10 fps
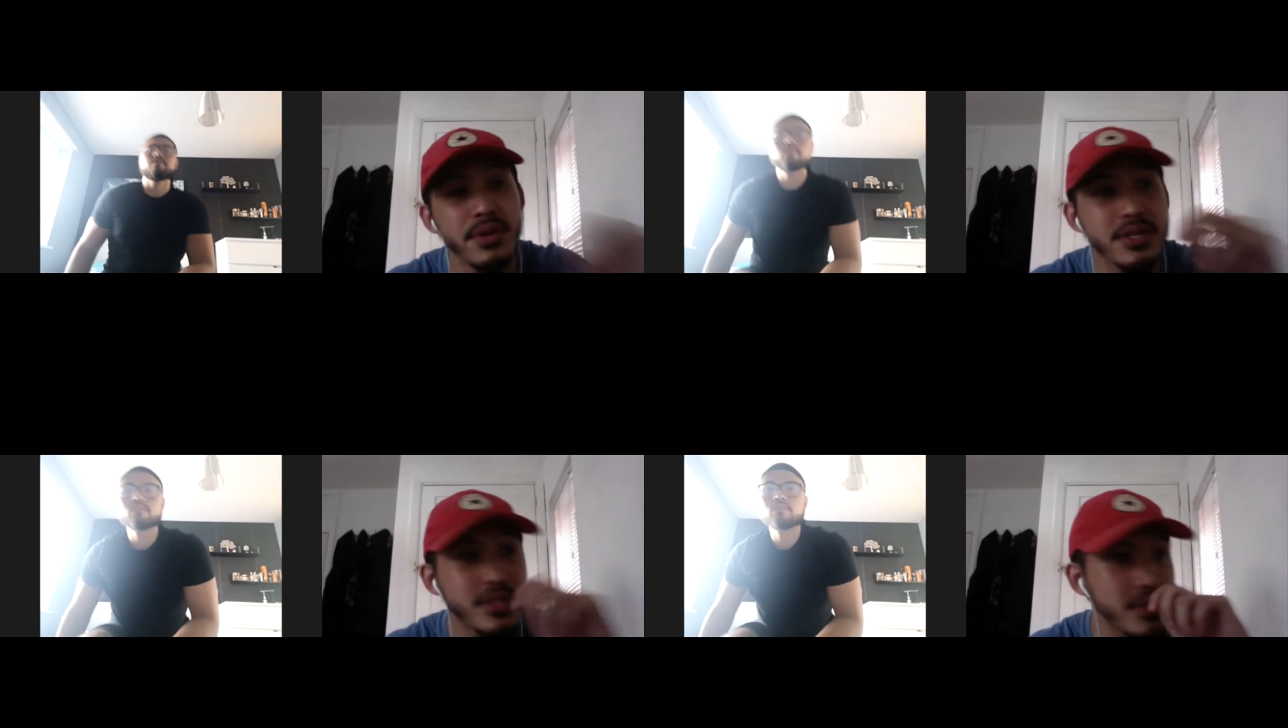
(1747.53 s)

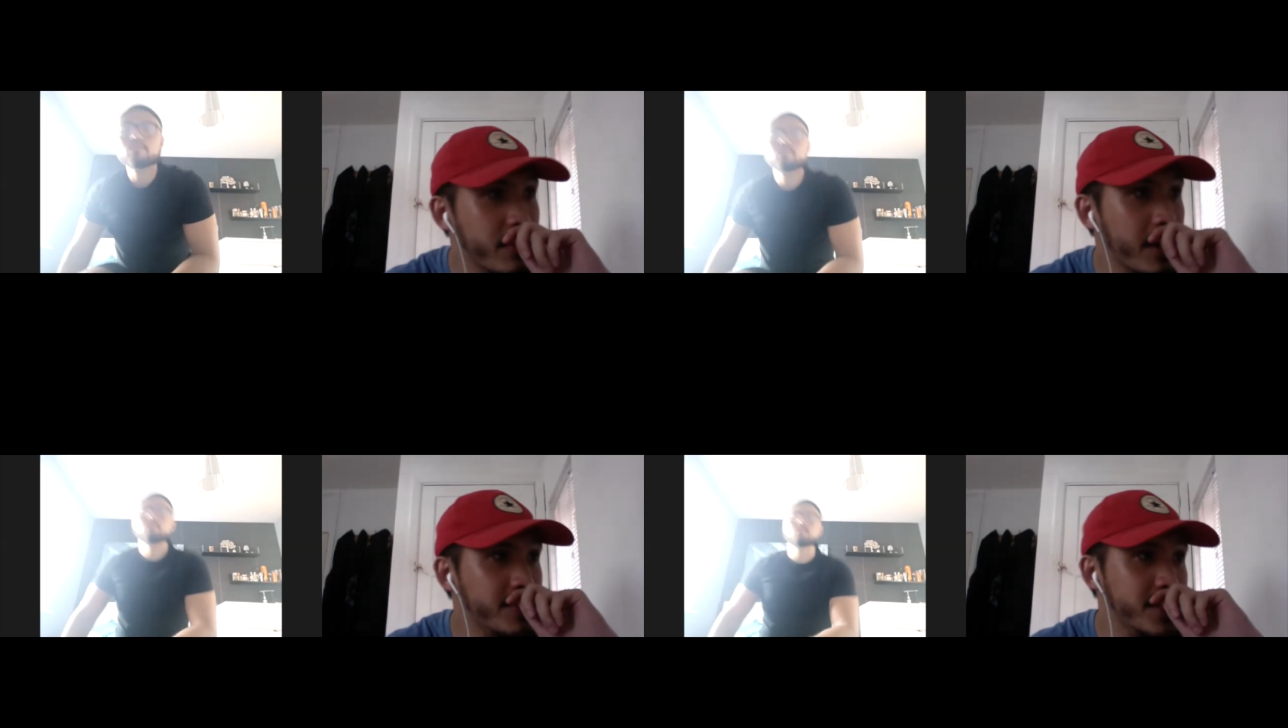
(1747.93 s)
Busta
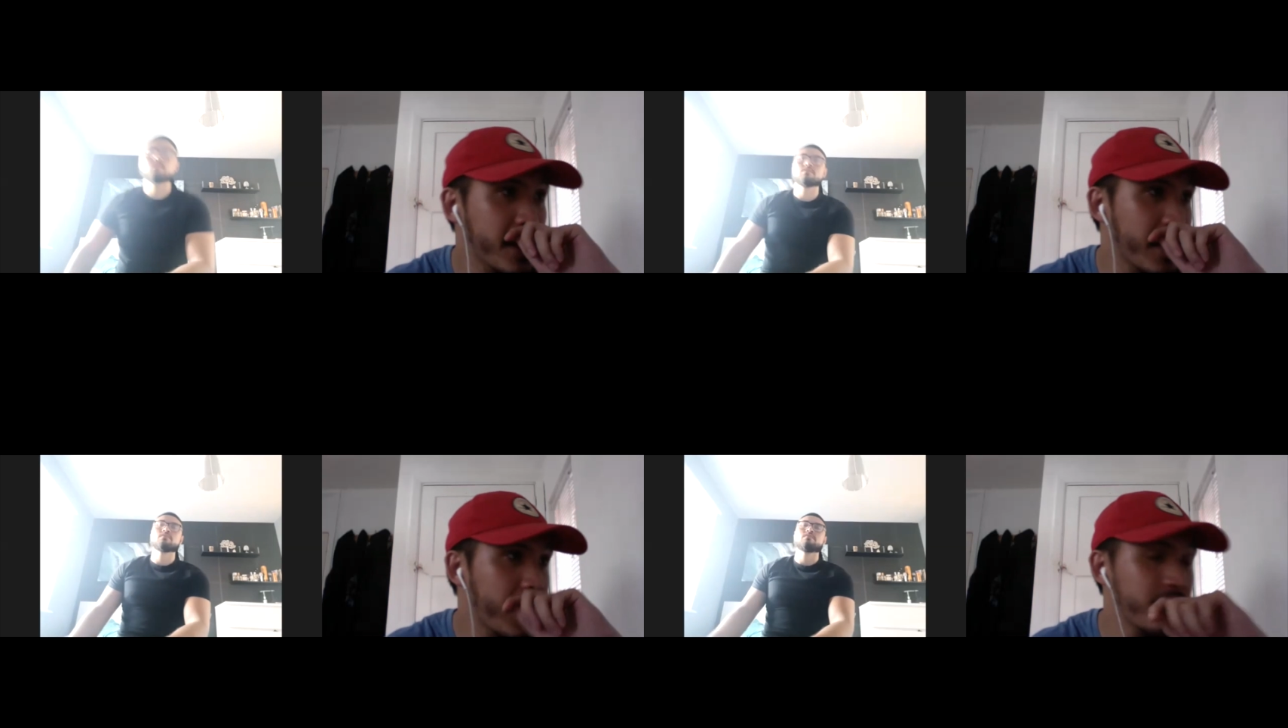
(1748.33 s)
Rhymes
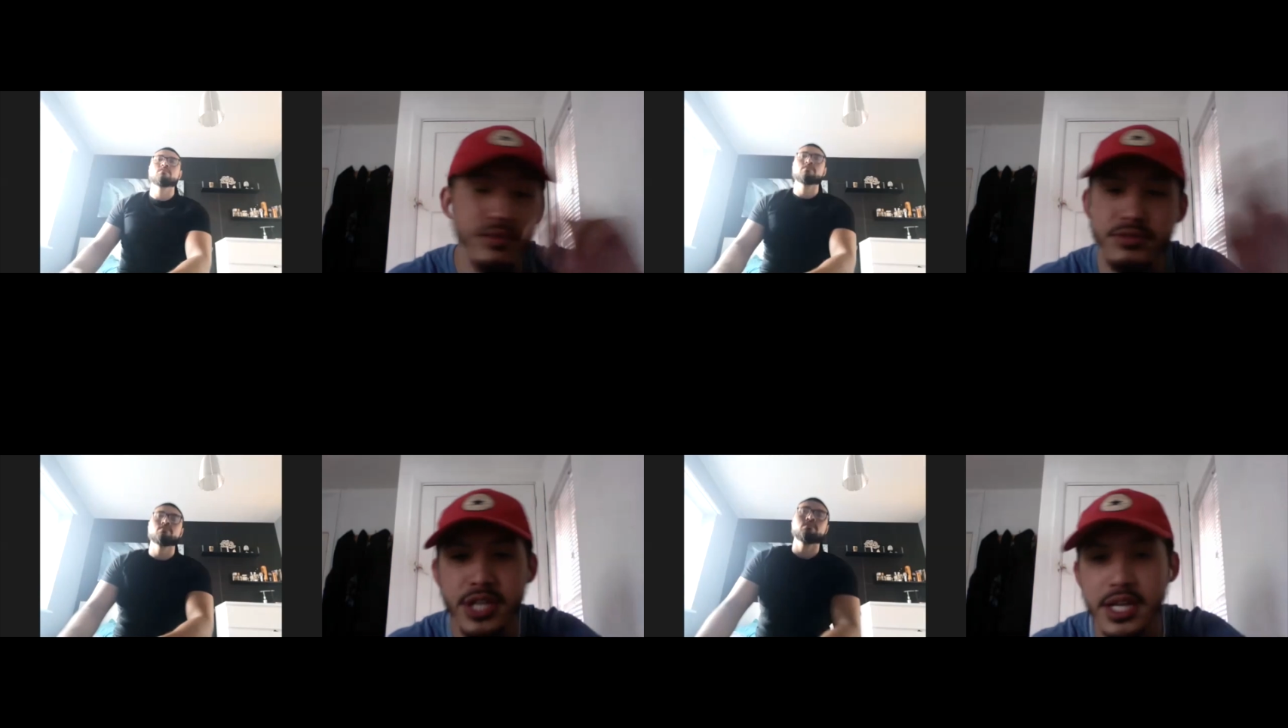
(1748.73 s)
side
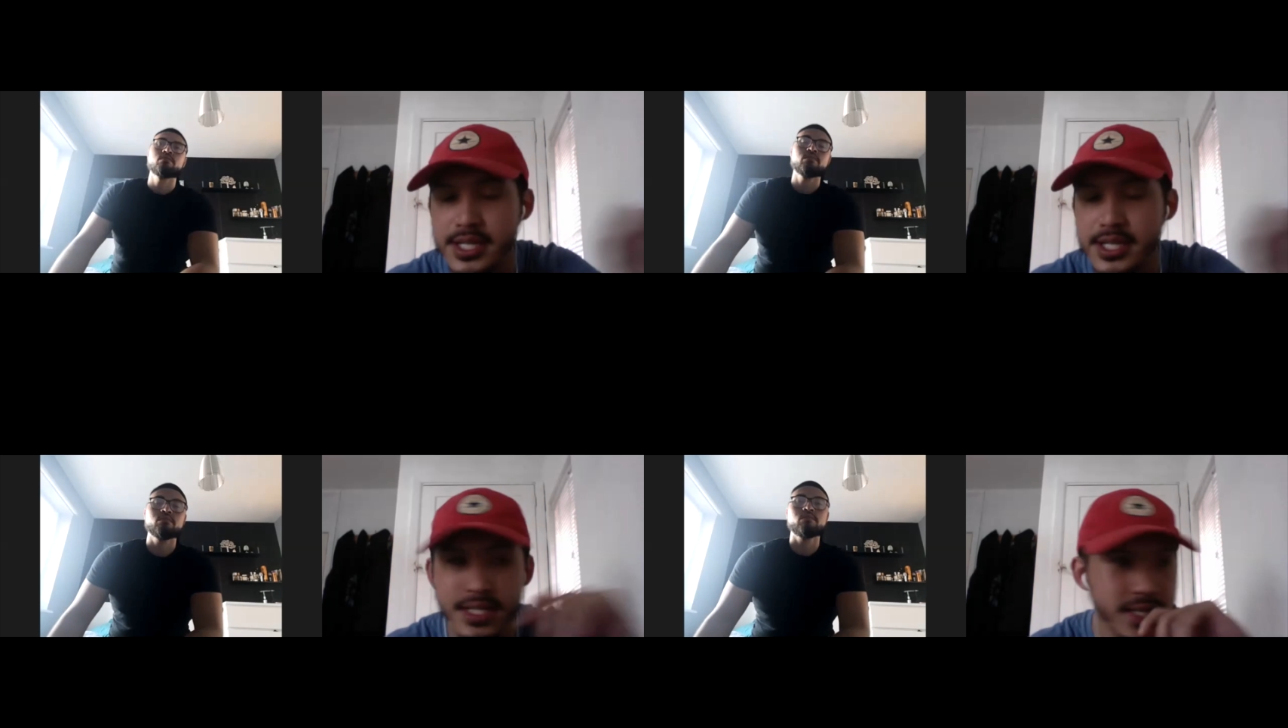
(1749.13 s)
or Jay
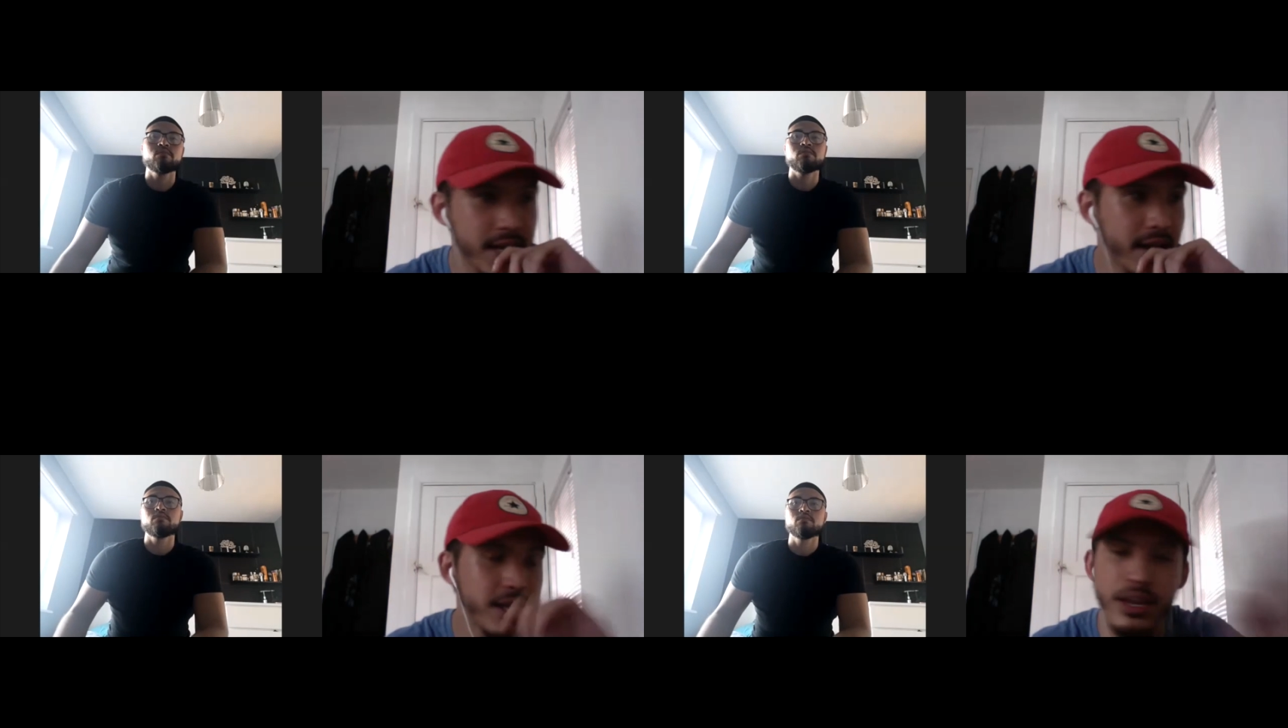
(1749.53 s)
Dilla's
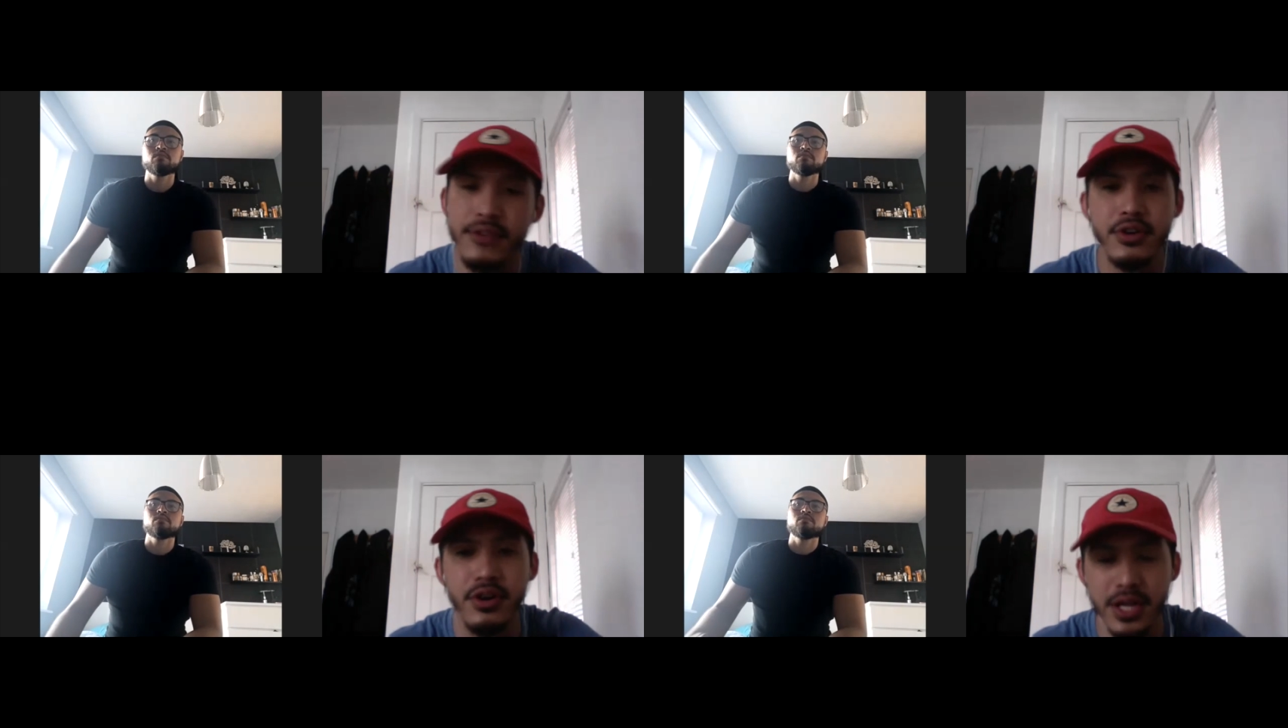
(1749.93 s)
side, it
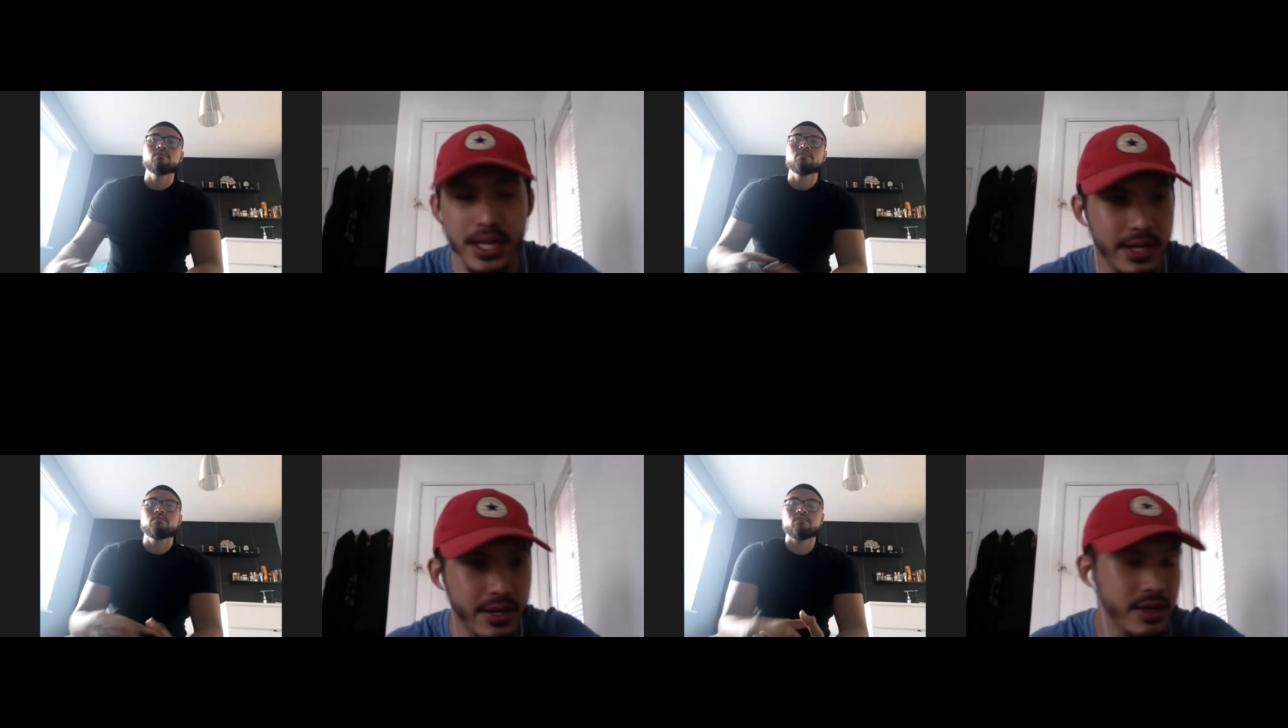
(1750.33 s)
never got
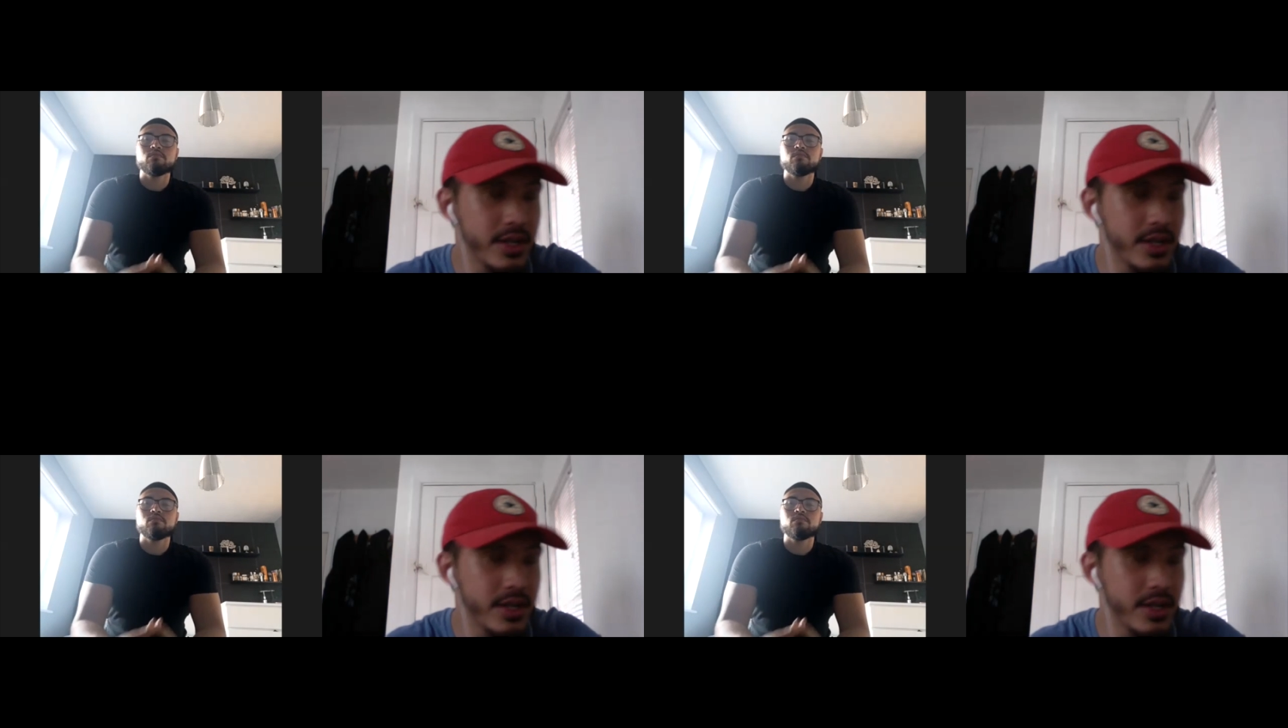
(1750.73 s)
cleared.